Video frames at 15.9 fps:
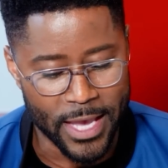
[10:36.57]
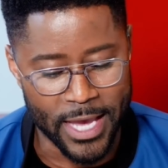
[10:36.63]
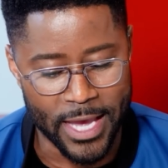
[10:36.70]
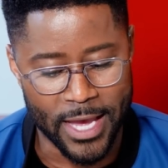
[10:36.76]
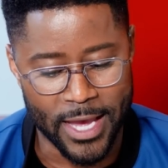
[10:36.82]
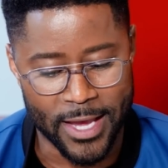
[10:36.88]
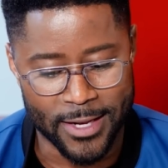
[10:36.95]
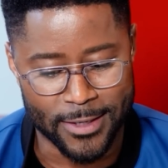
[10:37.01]

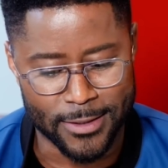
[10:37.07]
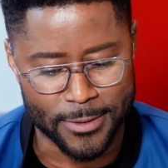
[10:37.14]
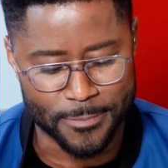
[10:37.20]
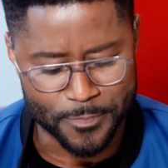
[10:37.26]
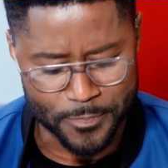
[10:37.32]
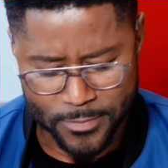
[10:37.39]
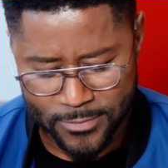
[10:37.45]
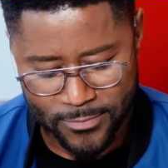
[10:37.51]
And
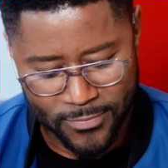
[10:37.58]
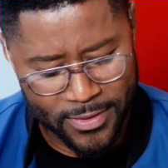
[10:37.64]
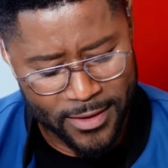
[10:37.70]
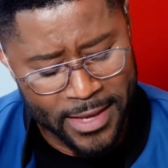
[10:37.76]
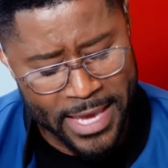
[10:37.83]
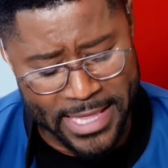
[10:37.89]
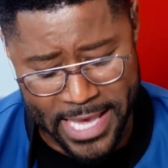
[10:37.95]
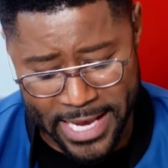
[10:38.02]

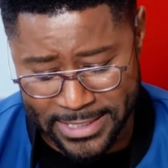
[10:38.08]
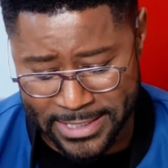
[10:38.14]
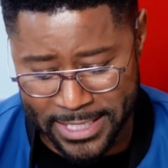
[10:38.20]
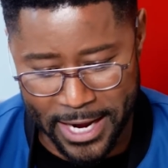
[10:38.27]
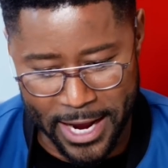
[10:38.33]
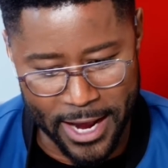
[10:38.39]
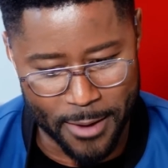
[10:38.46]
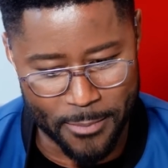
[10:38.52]
at that
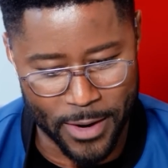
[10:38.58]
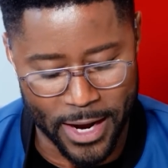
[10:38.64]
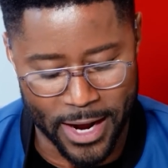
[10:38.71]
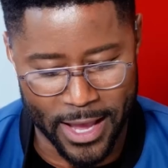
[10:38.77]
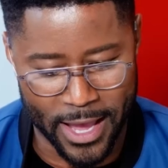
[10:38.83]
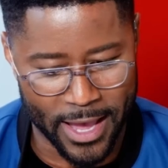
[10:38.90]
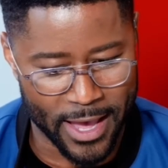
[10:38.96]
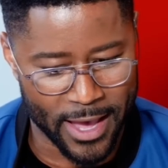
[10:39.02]
time,
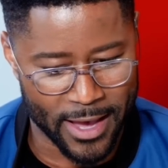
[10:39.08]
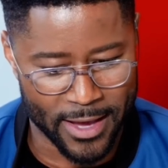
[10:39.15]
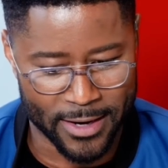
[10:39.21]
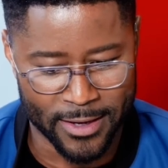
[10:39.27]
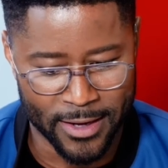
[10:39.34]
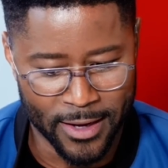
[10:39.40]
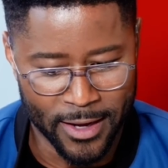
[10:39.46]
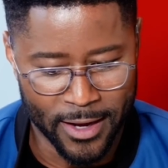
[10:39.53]
I
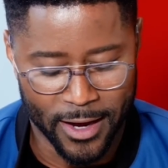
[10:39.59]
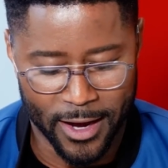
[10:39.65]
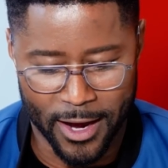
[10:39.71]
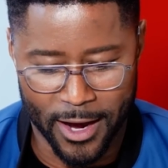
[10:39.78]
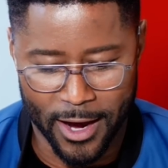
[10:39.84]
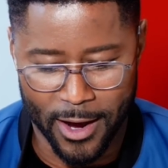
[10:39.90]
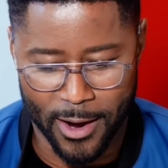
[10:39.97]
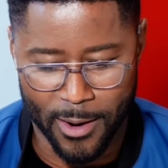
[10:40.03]
had
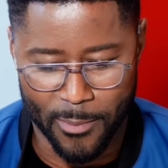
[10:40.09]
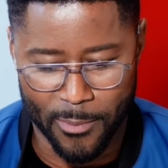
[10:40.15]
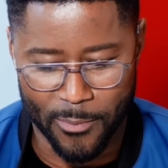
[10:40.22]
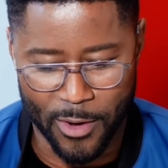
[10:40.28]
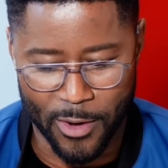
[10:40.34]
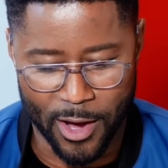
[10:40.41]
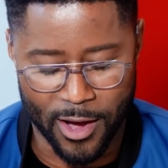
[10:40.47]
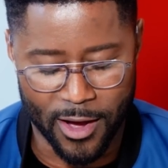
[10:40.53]

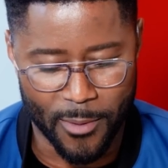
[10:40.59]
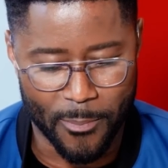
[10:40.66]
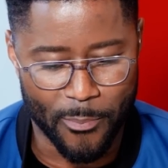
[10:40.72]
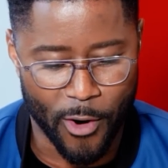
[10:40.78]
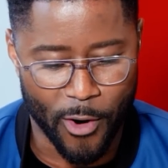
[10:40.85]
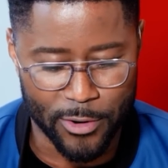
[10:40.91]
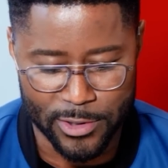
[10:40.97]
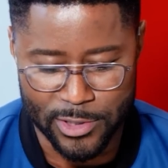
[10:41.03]
a
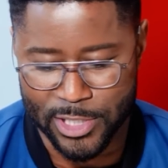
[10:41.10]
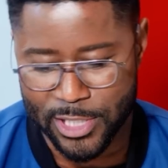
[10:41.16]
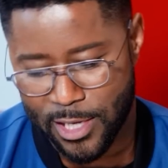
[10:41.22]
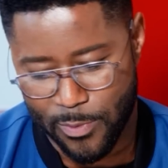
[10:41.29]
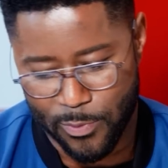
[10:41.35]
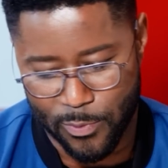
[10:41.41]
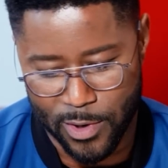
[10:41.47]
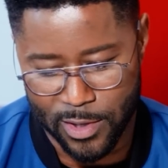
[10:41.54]

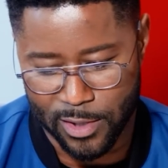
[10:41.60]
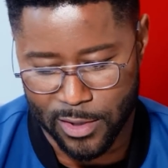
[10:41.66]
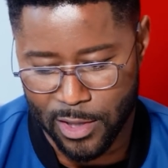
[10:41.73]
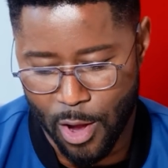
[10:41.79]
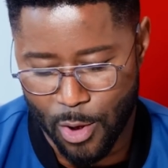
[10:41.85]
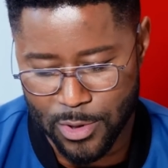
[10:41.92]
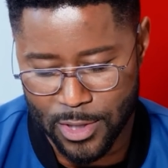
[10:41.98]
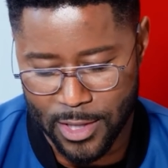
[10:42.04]
partnership with a
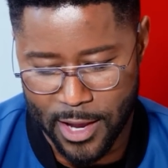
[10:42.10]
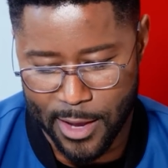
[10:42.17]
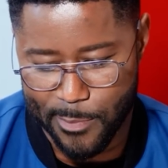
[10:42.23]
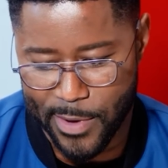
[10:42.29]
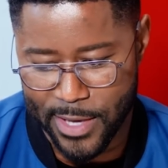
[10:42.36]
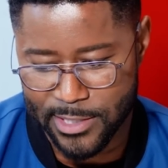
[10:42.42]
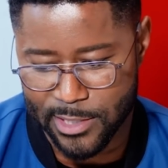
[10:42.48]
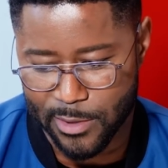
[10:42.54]
clothing
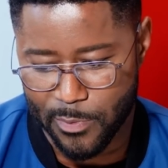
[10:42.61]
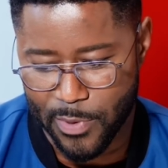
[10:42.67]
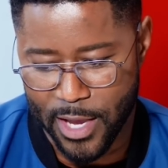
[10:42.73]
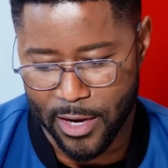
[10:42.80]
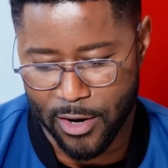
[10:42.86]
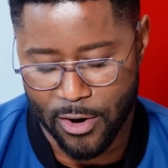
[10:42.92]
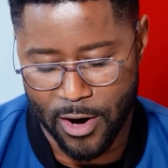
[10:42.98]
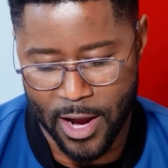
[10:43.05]
line, Baynes +
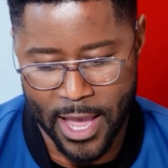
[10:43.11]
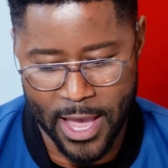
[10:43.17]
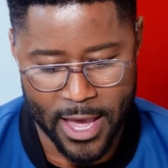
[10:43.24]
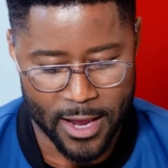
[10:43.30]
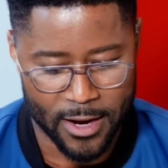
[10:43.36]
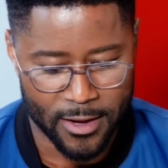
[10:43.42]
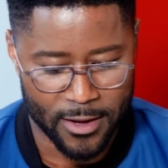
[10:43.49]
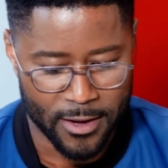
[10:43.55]
Baker. I
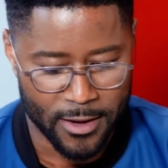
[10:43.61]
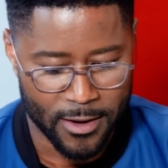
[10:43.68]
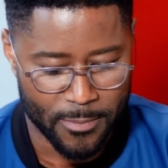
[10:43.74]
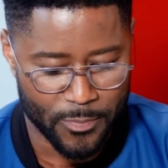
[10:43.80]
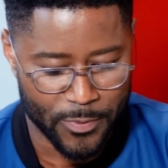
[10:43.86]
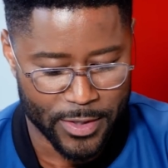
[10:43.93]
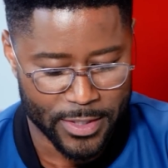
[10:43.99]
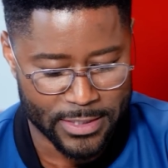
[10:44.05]
had
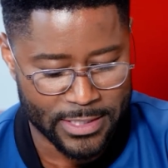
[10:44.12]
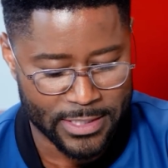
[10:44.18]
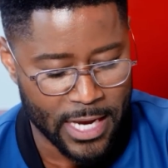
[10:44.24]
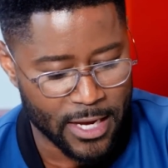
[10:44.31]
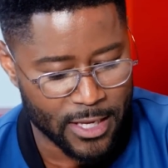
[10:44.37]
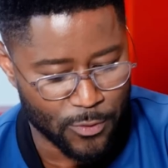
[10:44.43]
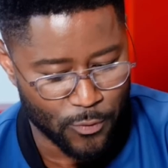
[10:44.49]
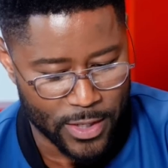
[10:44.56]
an
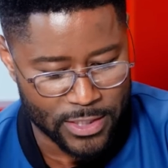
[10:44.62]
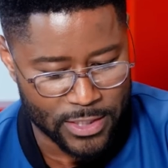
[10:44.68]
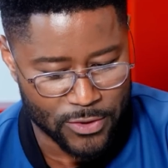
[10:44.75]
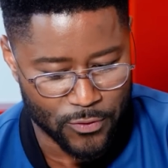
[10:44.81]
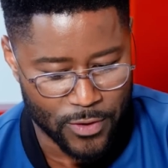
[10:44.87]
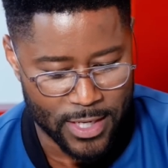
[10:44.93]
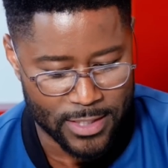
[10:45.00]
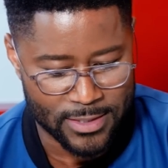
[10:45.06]
Italian
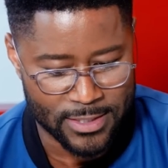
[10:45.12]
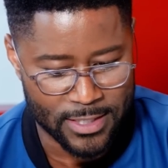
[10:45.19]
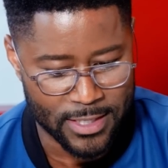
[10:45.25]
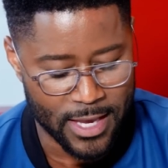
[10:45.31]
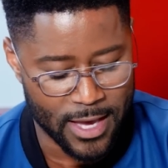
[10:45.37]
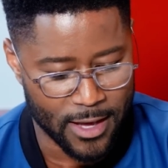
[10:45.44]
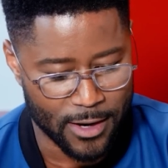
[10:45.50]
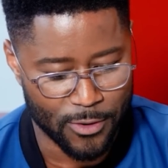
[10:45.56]
restaurant in
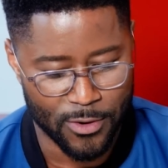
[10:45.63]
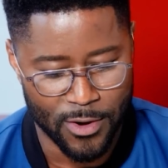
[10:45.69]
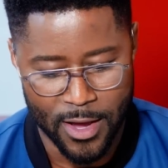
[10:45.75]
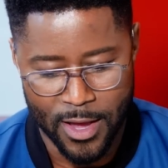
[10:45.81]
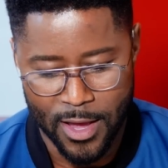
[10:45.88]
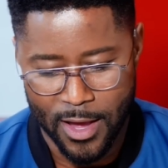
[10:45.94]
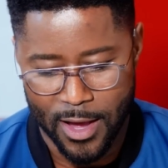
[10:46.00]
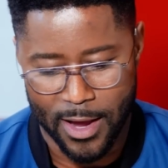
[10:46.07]
Seattle.
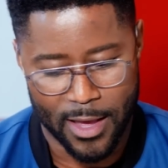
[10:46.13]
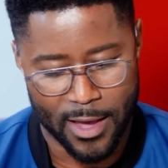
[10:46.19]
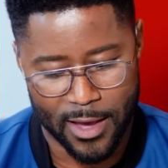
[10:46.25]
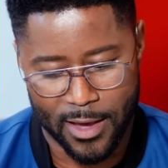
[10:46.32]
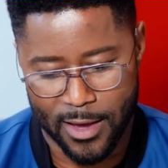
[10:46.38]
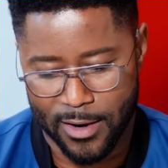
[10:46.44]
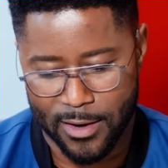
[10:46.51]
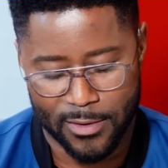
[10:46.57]
I
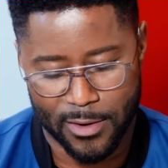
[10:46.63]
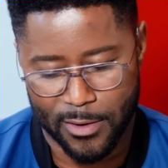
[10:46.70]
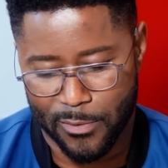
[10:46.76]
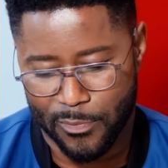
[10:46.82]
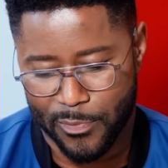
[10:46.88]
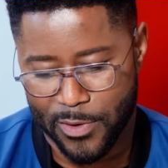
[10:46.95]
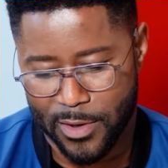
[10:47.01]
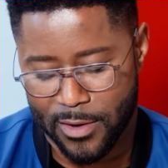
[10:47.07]
had
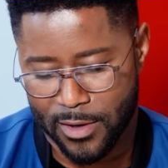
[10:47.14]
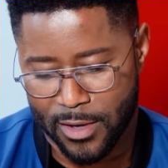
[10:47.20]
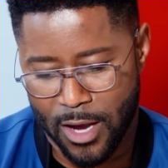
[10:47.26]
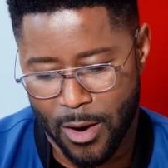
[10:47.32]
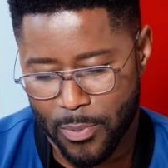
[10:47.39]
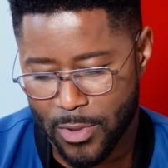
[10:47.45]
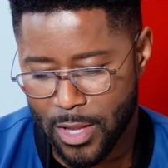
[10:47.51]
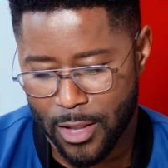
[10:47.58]
a
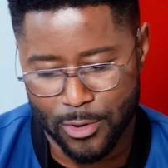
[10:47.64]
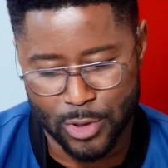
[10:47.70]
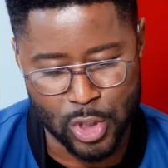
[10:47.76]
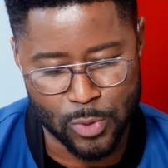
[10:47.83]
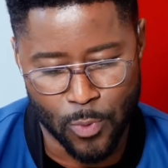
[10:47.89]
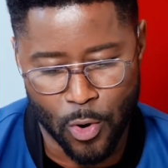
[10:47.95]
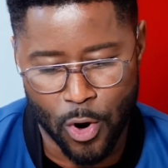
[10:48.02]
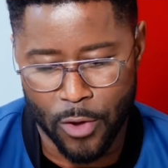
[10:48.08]
couple other
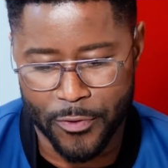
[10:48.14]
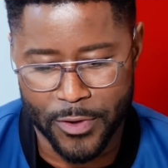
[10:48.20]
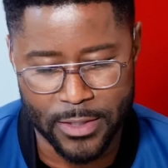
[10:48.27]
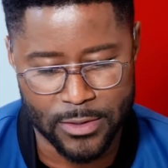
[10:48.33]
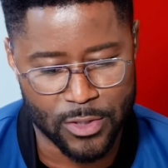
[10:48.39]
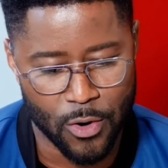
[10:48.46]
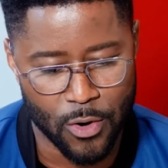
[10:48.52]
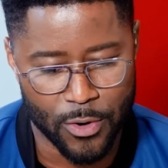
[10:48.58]
small
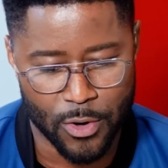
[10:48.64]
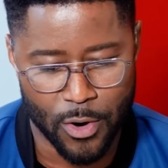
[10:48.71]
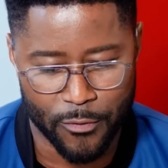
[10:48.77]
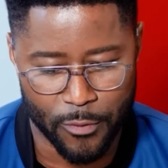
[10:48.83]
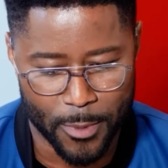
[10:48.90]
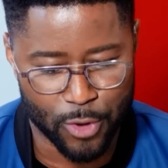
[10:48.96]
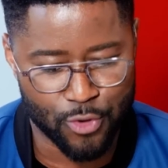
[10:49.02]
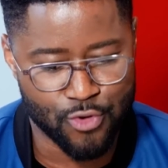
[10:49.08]
things going
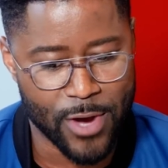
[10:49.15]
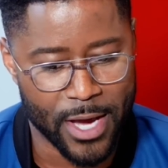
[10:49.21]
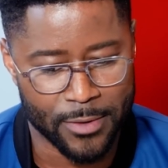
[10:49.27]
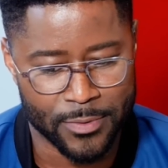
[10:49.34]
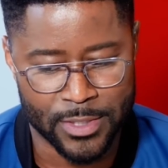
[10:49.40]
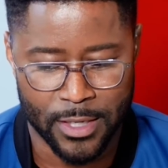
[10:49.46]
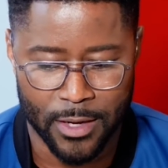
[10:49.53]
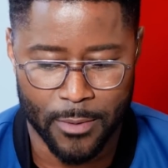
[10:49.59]
on from a
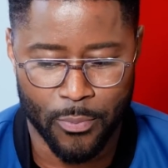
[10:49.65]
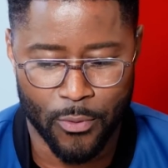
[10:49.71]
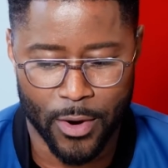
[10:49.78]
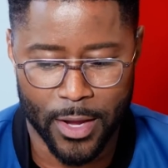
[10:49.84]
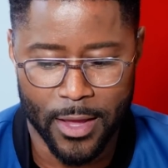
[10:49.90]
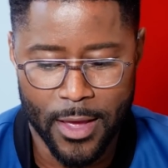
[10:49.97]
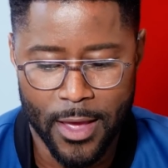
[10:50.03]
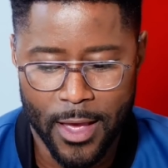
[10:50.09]
creative
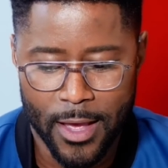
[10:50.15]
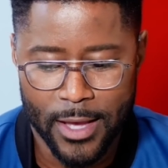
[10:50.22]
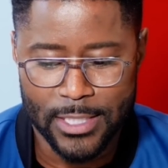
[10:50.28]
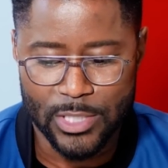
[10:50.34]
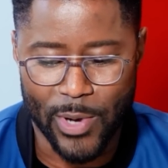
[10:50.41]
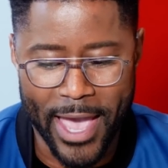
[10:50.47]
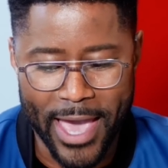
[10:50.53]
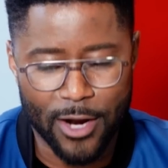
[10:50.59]
standpoint.
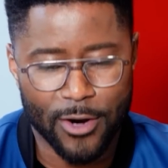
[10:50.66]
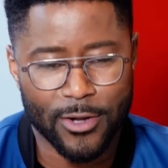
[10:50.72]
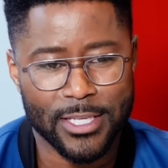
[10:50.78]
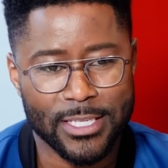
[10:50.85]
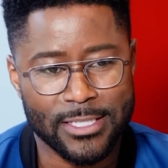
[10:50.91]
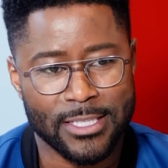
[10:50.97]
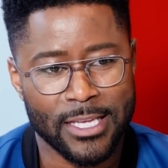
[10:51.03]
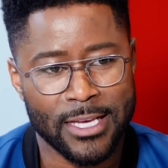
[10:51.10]
So I had all
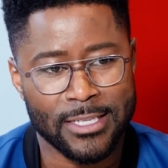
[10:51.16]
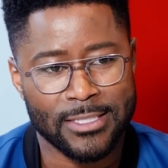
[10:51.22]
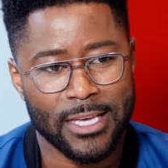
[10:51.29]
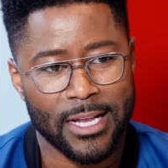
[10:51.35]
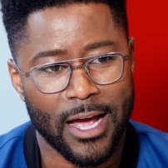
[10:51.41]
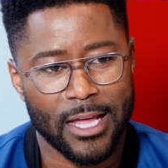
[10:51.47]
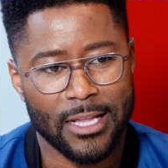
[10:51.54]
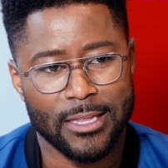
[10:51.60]
these things
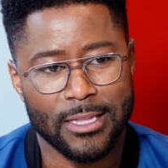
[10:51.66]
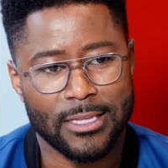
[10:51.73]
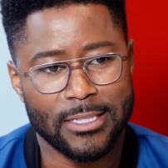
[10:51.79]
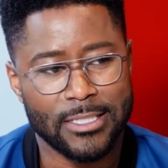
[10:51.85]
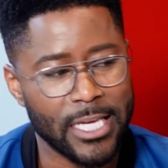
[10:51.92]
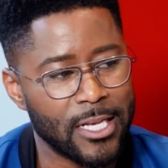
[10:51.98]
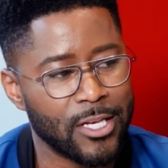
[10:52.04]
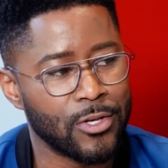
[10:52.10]
that I
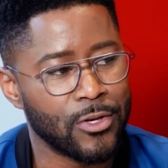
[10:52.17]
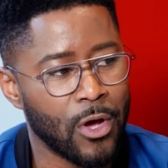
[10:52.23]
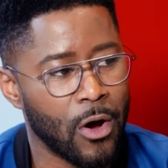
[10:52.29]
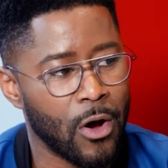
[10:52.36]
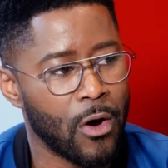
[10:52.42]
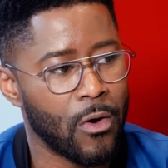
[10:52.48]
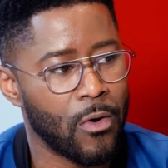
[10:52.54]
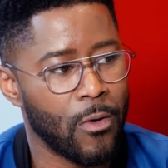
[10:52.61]
didn't
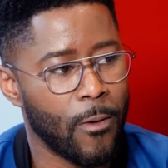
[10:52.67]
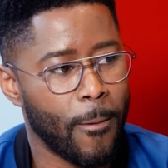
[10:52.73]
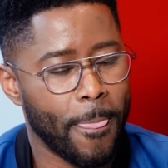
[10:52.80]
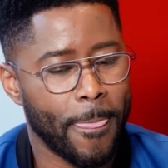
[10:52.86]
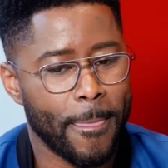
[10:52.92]
know.